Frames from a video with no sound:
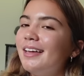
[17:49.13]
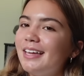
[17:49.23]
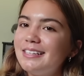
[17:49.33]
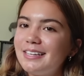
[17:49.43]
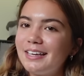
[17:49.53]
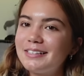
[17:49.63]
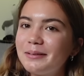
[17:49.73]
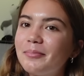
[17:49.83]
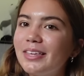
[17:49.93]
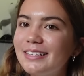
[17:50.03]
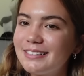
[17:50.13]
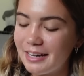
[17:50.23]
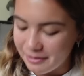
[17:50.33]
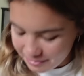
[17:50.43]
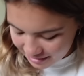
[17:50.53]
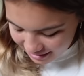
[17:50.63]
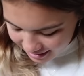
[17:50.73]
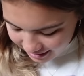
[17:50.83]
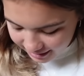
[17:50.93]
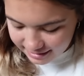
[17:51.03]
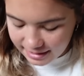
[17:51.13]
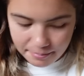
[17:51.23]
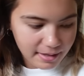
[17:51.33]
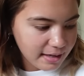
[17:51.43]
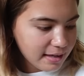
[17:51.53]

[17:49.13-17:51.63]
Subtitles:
and take some things out because I'm like